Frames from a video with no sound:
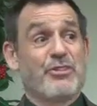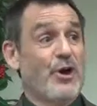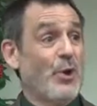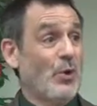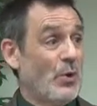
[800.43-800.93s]

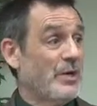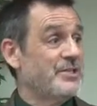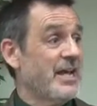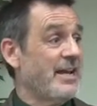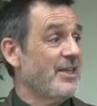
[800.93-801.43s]
The Lord
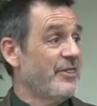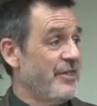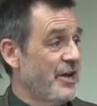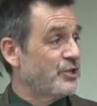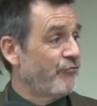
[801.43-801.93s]
said,
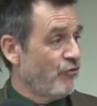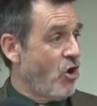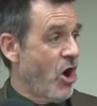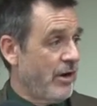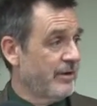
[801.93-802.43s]
Thus
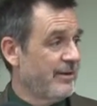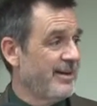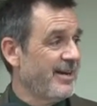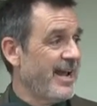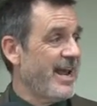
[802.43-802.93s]
far
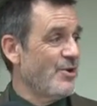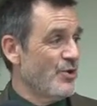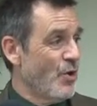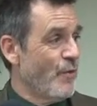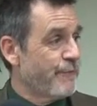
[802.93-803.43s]

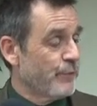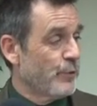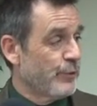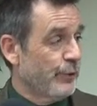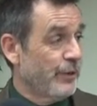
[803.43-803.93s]
and no
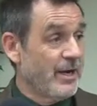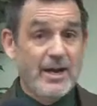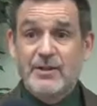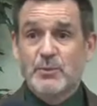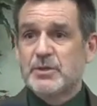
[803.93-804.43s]
further.
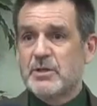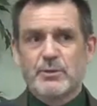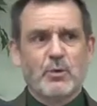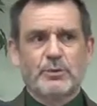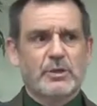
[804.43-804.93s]
There was
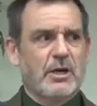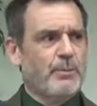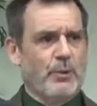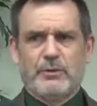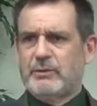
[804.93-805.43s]
another older
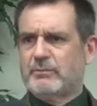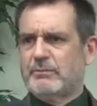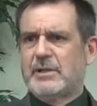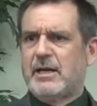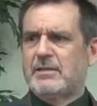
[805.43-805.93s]
couple
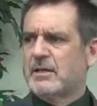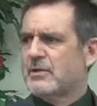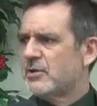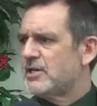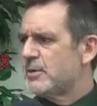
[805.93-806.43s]
that uh,
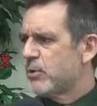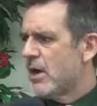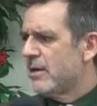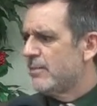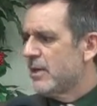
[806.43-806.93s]
Tracy
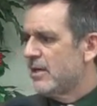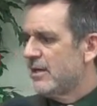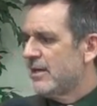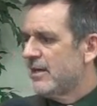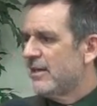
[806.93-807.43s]
brought up.
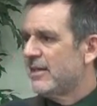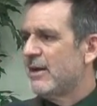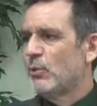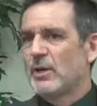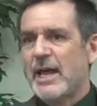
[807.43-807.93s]

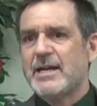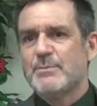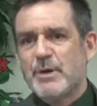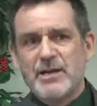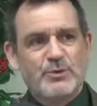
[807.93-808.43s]
They were laying
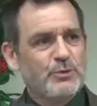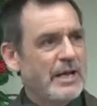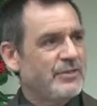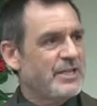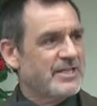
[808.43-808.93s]
in bed
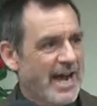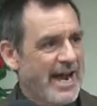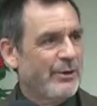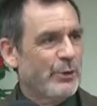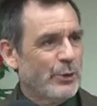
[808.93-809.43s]
throughout the
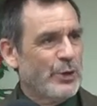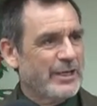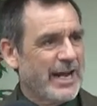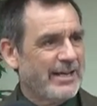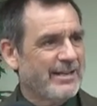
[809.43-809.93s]
entire
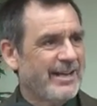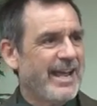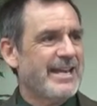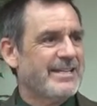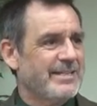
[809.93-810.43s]
hurricane
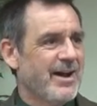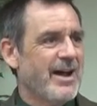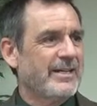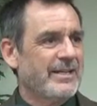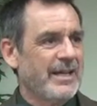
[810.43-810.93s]
and did
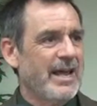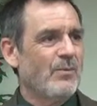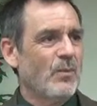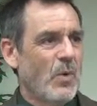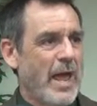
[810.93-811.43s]
not get
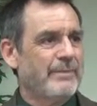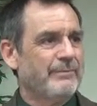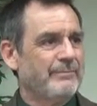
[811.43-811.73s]
wet.